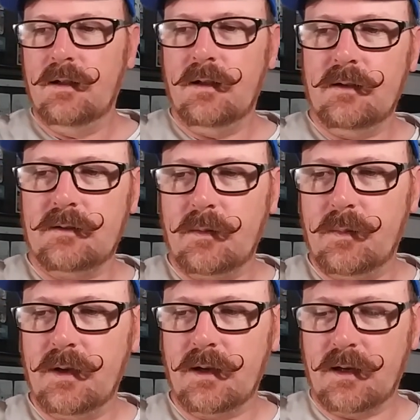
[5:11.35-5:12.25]
That was a
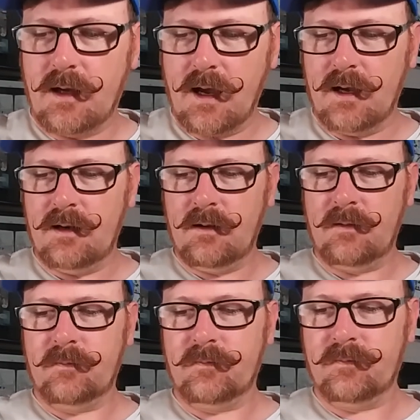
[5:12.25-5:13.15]
big gain.
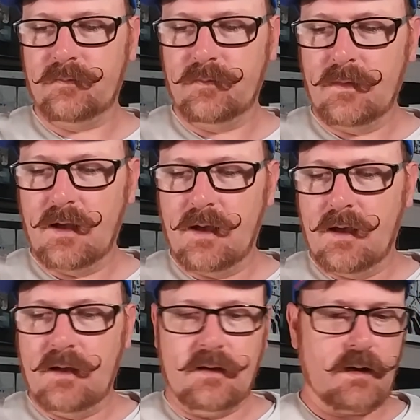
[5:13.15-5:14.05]

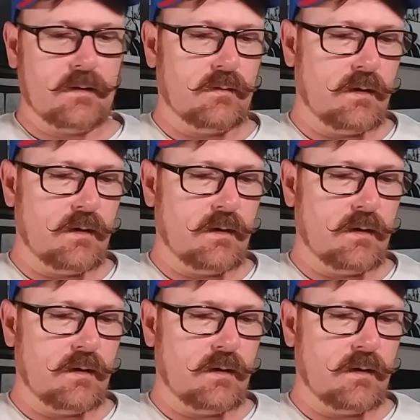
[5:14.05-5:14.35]
Next